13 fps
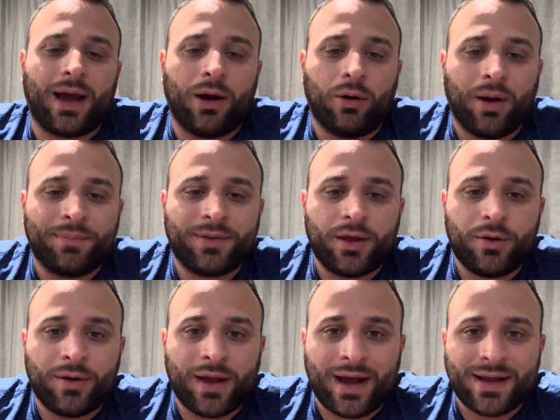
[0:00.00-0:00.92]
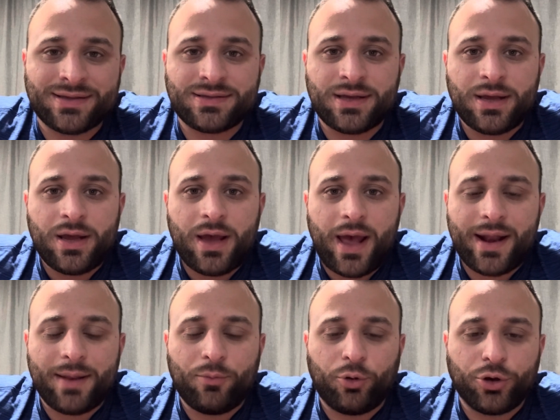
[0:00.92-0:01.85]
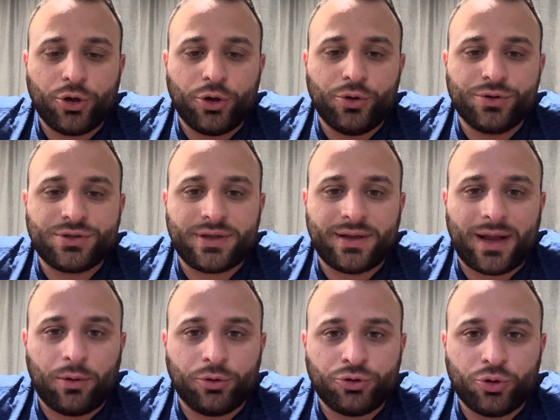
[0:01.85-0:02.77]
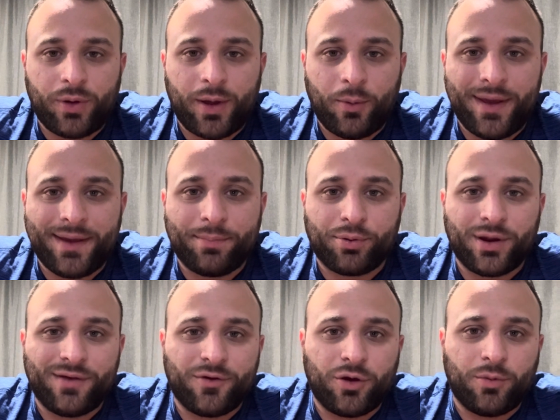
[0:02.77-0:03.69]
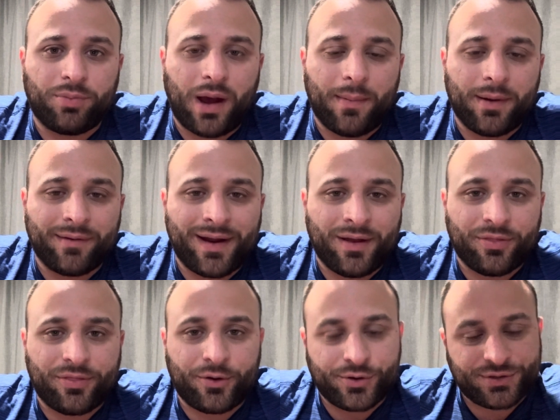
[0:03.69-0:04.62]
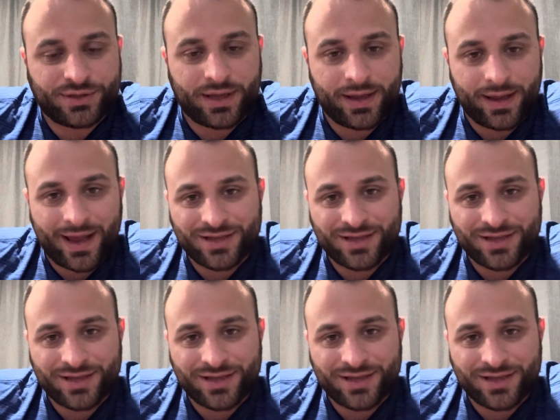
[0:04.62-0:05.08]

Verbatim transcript: I will update you guys any more news, and I will do a week preview probably around Thursday.